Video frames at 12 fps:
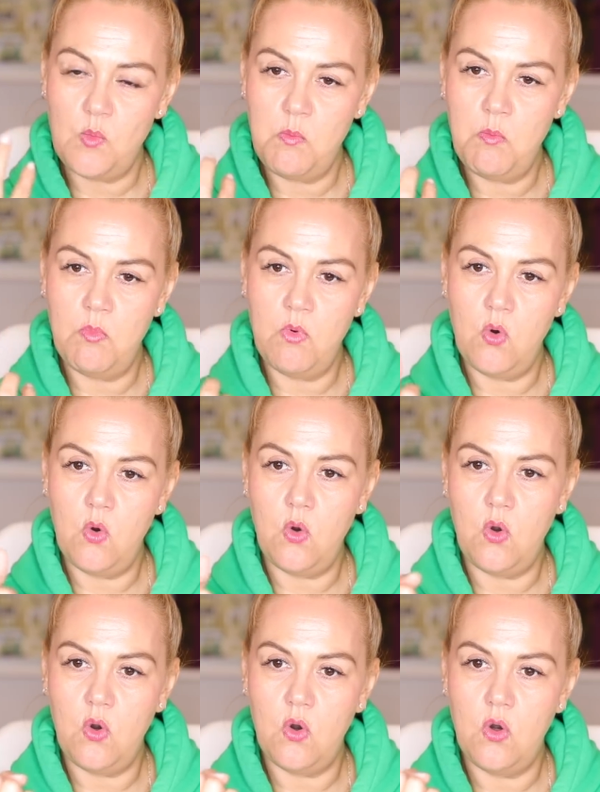
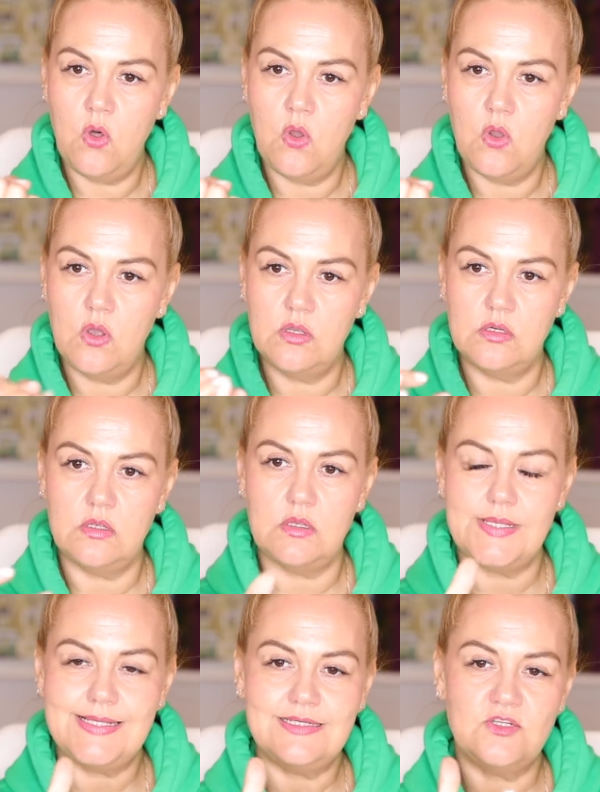more
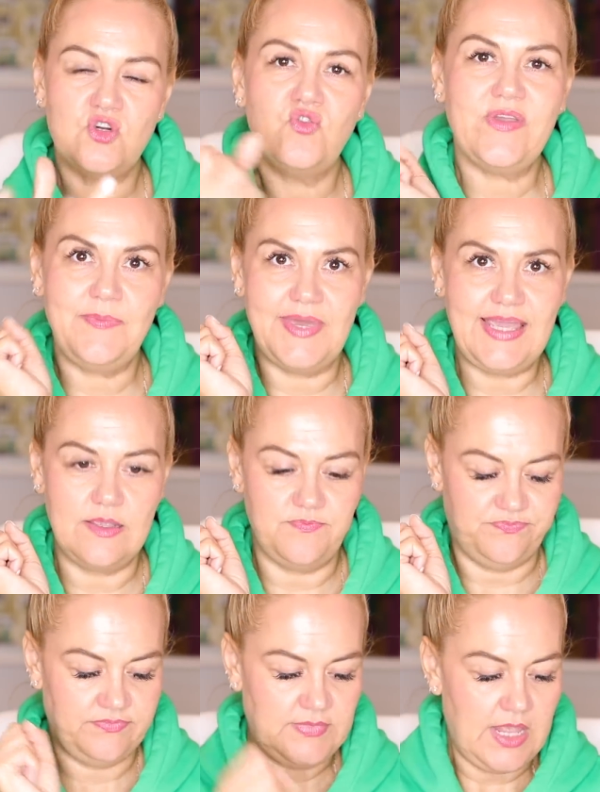creamy.
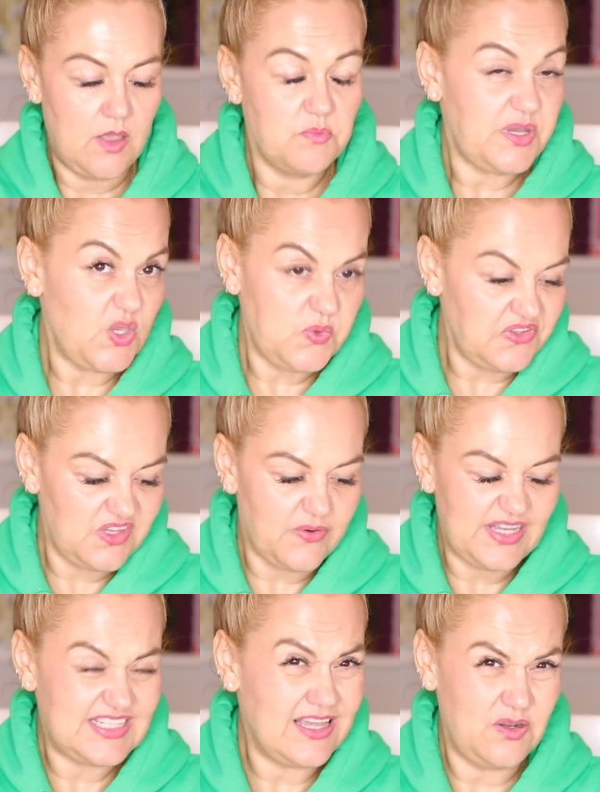But you wouldn't know
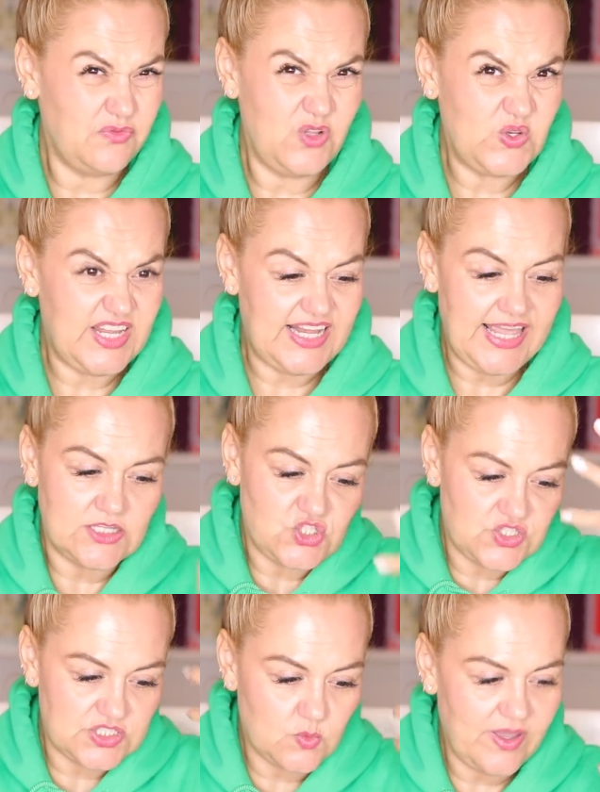it to kind of look at it. It's
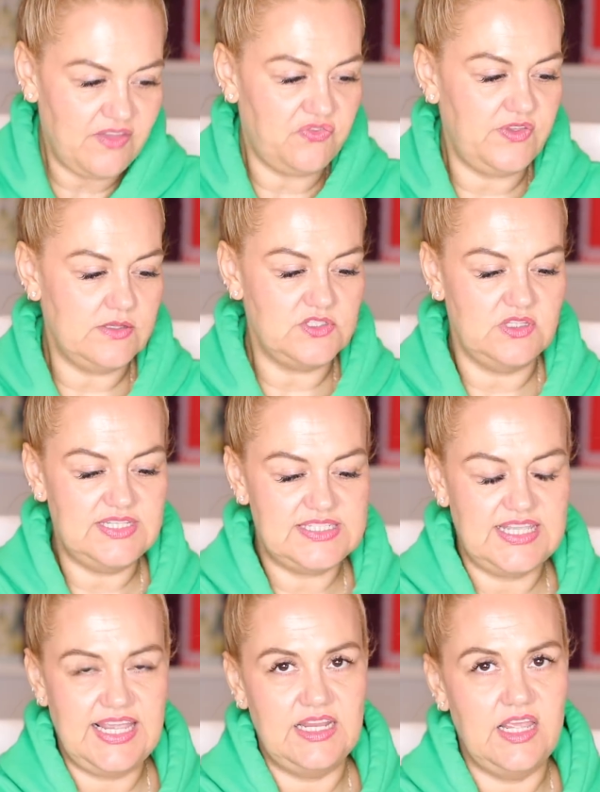just the way it feels on the
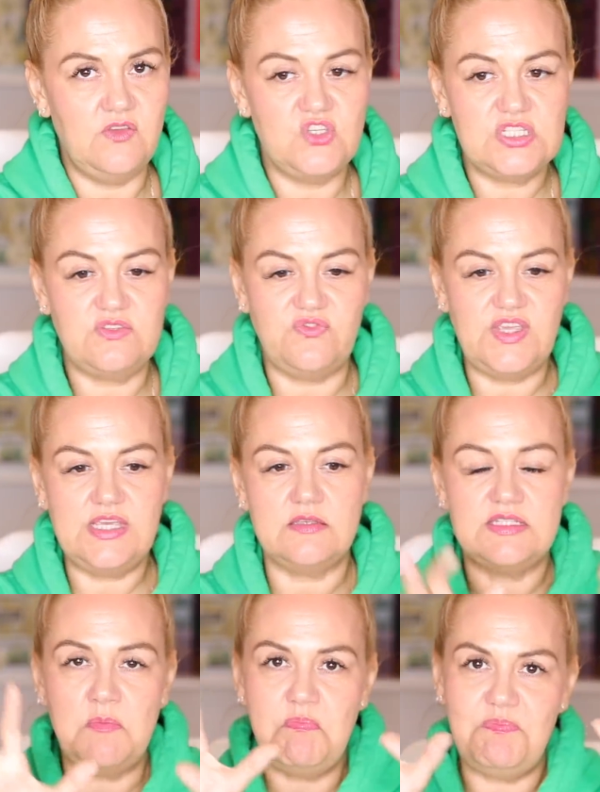skin. It just
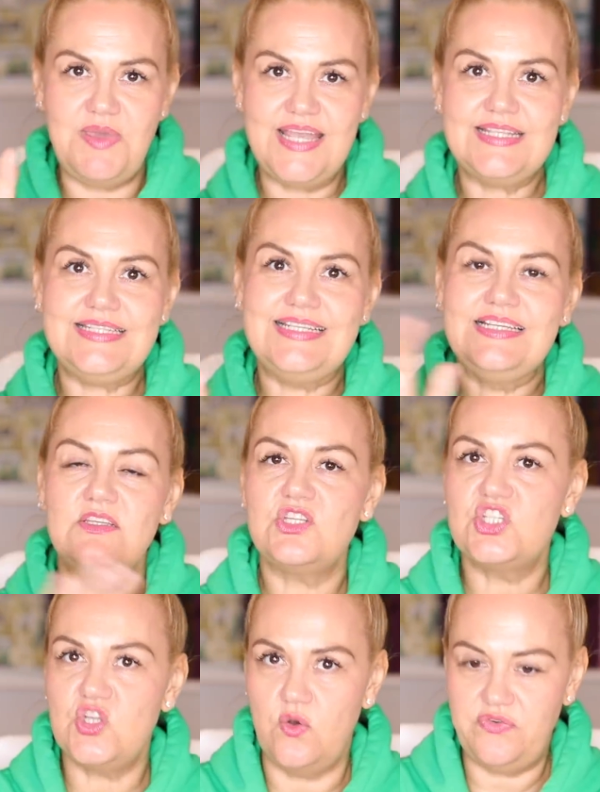feels a bit
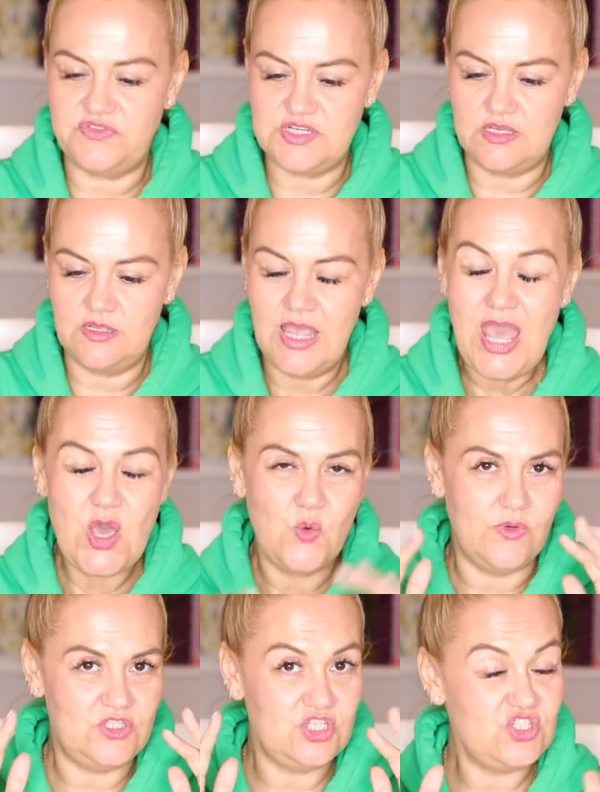softer,
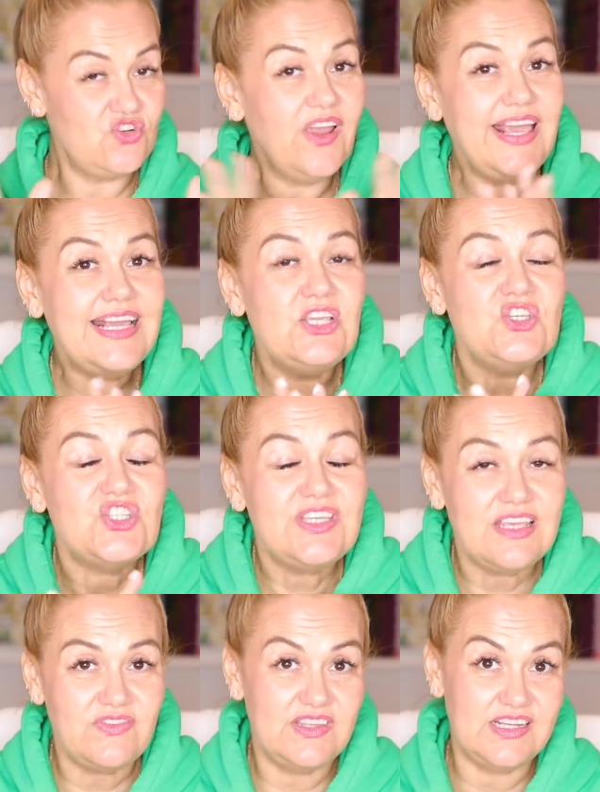which is
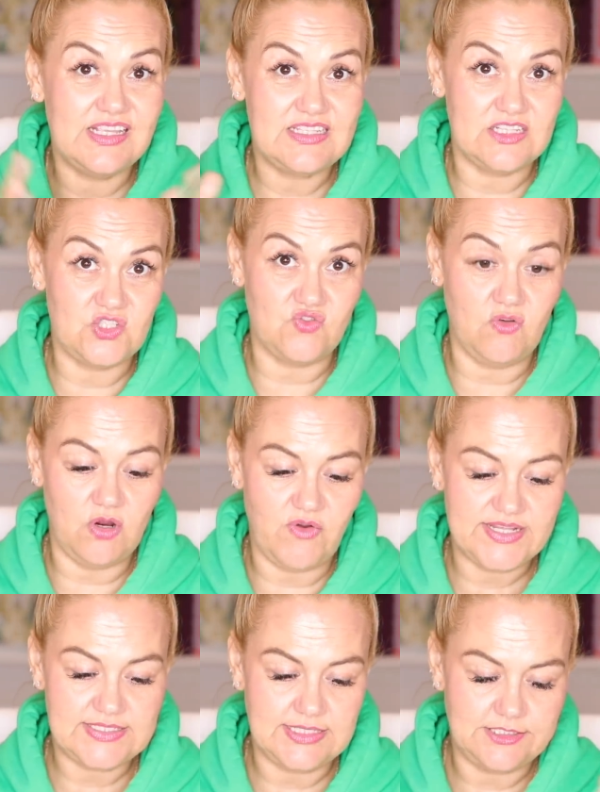strange given that it's a stronger
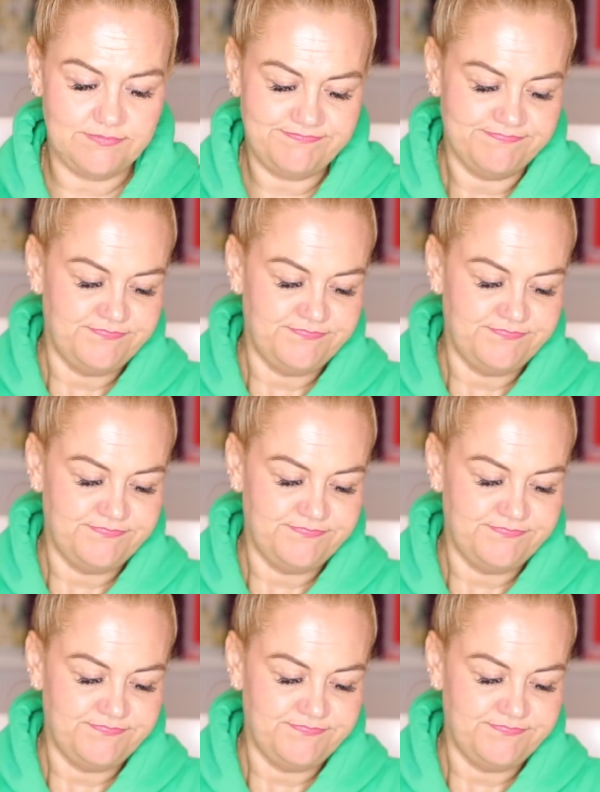acid.